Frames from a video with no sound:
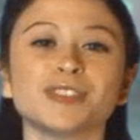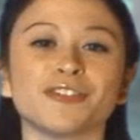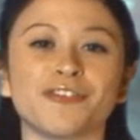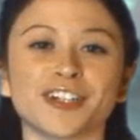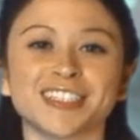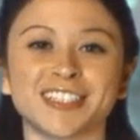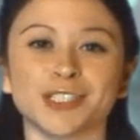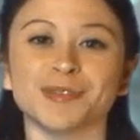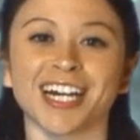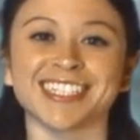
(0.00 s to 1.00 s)
Welcome to
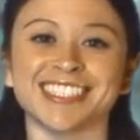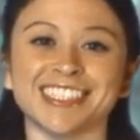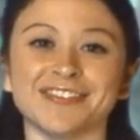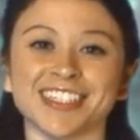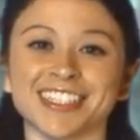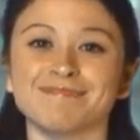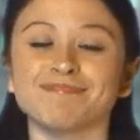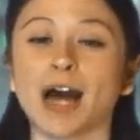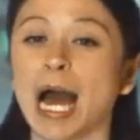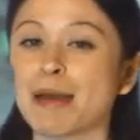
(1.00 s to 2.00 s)
FirstZoom.TV.
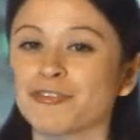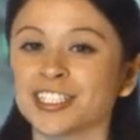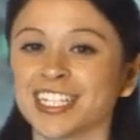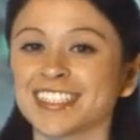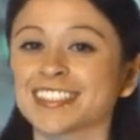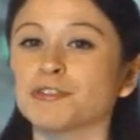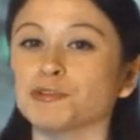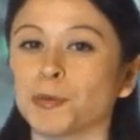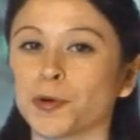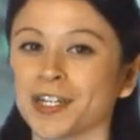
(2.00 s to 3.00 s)
I'm Francesca
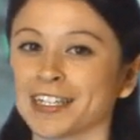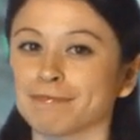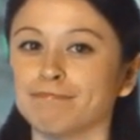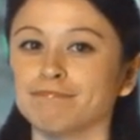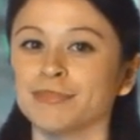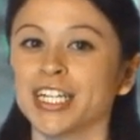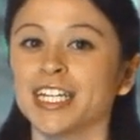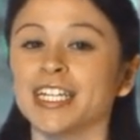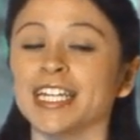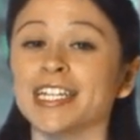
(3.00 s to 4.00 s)
reporting.
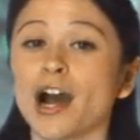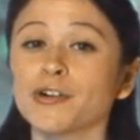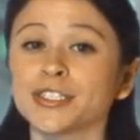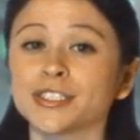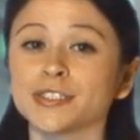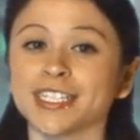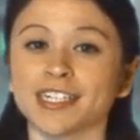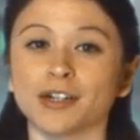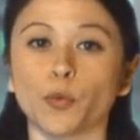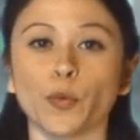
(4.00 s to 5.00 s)
In our
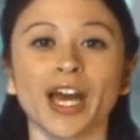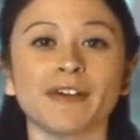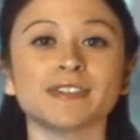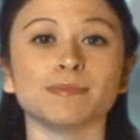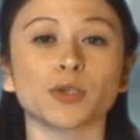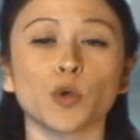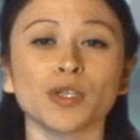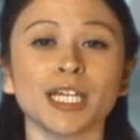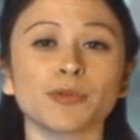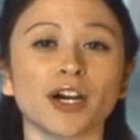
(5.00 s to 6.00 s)
studio, we have some
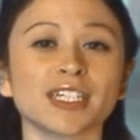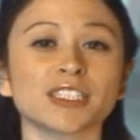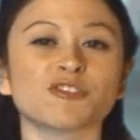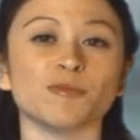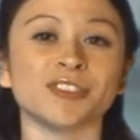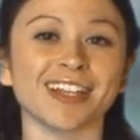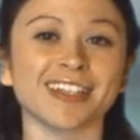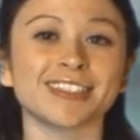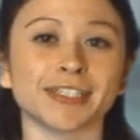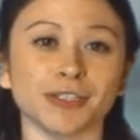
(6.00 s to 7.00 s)
cooling products from
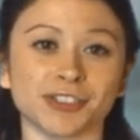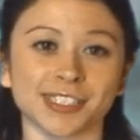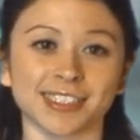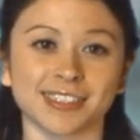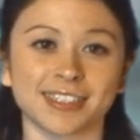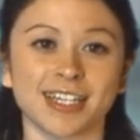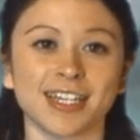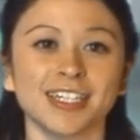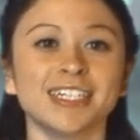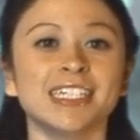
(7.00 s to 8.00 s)
Gelid Solutions.
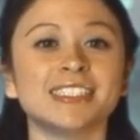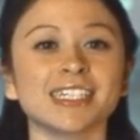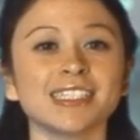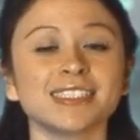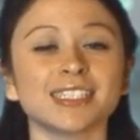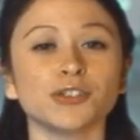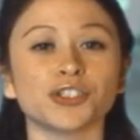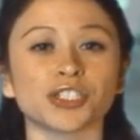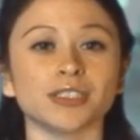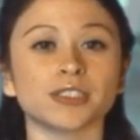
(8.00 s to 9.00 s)
Gelid
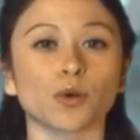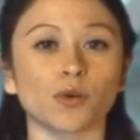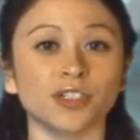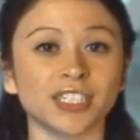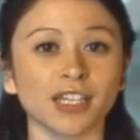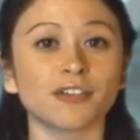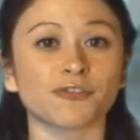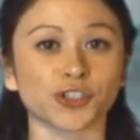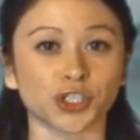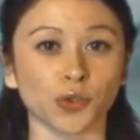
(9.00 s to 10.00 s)
Solutions, or Gelid
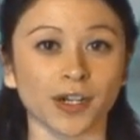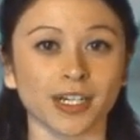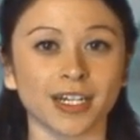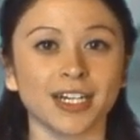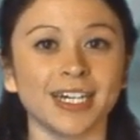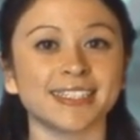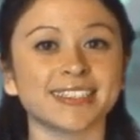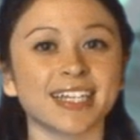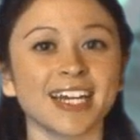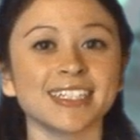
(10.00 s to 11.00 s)
for short,
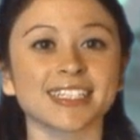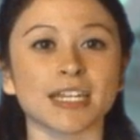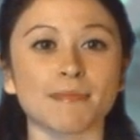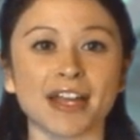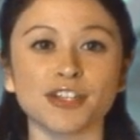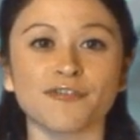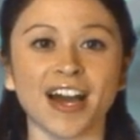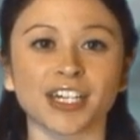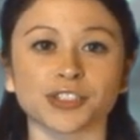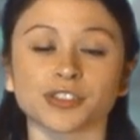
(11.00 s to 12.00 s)
designs and
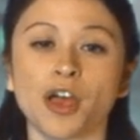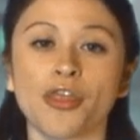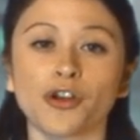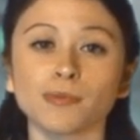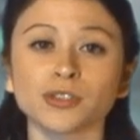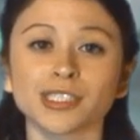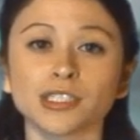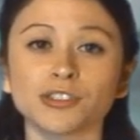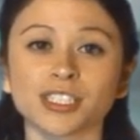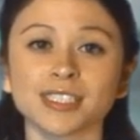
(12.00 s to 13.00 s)
manufactures thermal
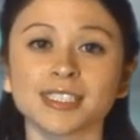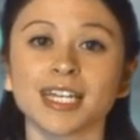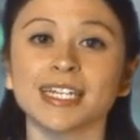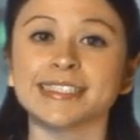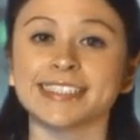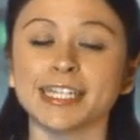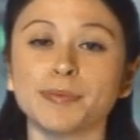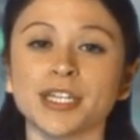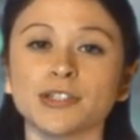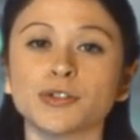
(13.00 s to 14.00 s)
solutions,
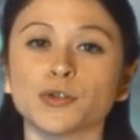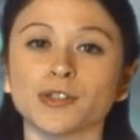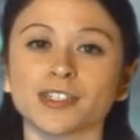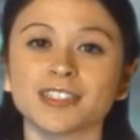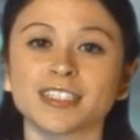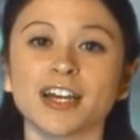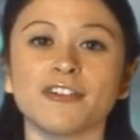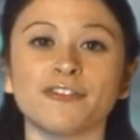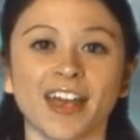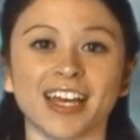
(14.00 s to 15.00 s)
CPU coolers,
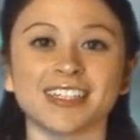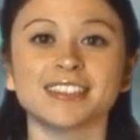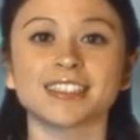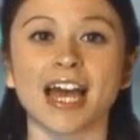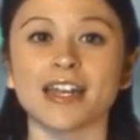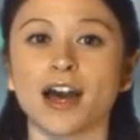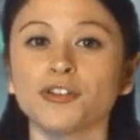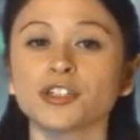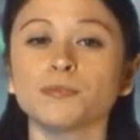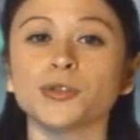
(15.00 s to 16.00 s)
fans, and
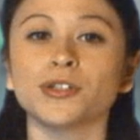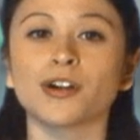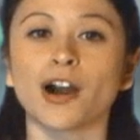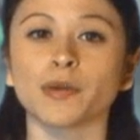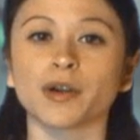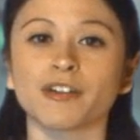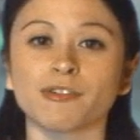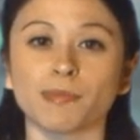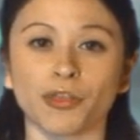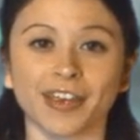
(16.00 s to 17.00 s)
other computer hardware
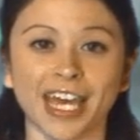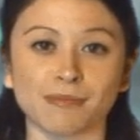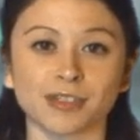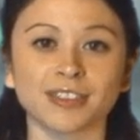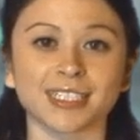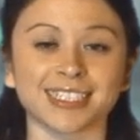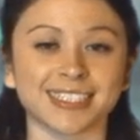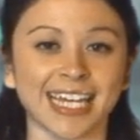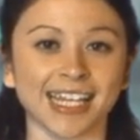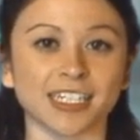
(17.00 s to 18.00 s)
for both gamers and
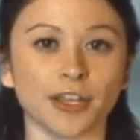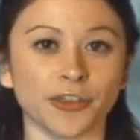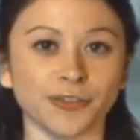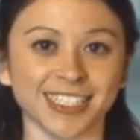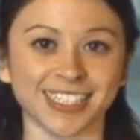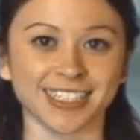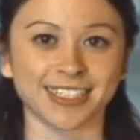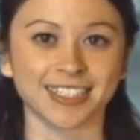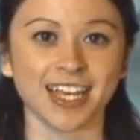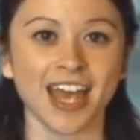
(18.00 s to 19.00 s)
silent
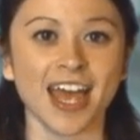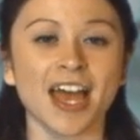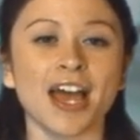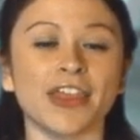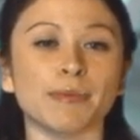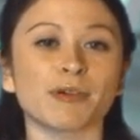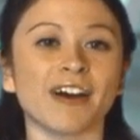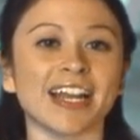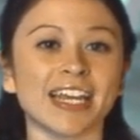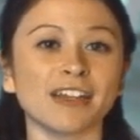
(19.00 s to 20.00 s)
enthusiasts. They
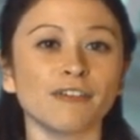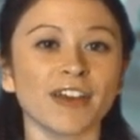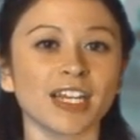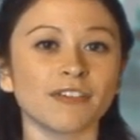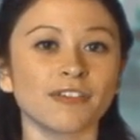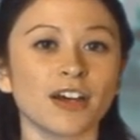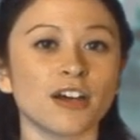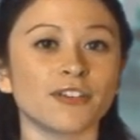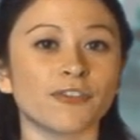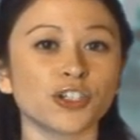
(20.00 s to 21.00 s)
provide innovative,
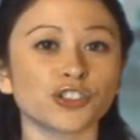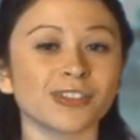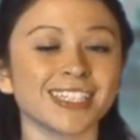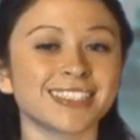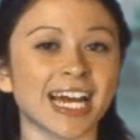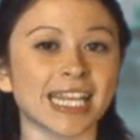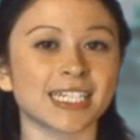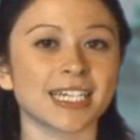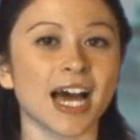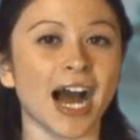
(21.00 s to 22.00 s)
virtually
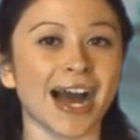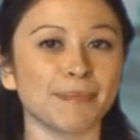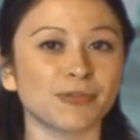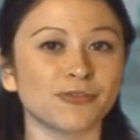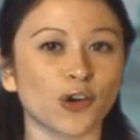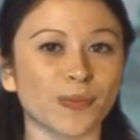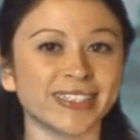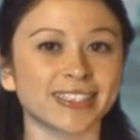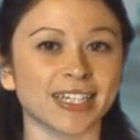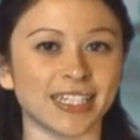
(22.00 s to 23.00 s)
silent,
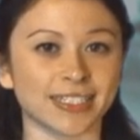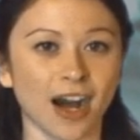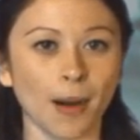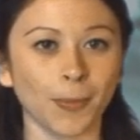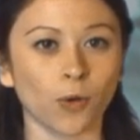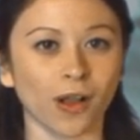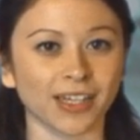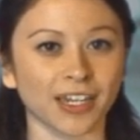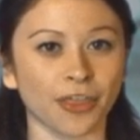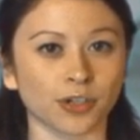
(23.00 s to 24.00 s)
high-performance, and
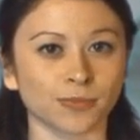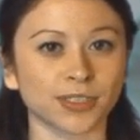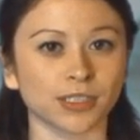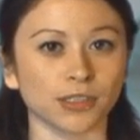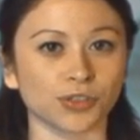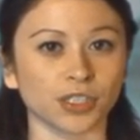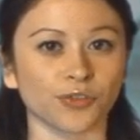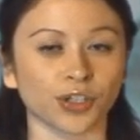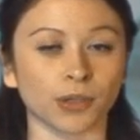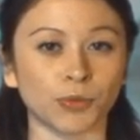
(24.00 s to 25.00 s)
top-quality thermal solutions
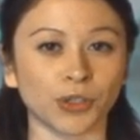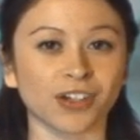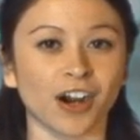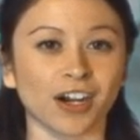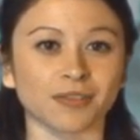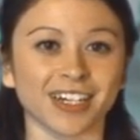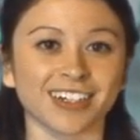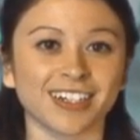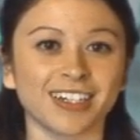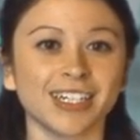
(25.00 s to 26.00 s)
for computer
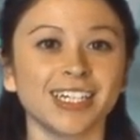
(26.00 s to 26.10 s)
hardware.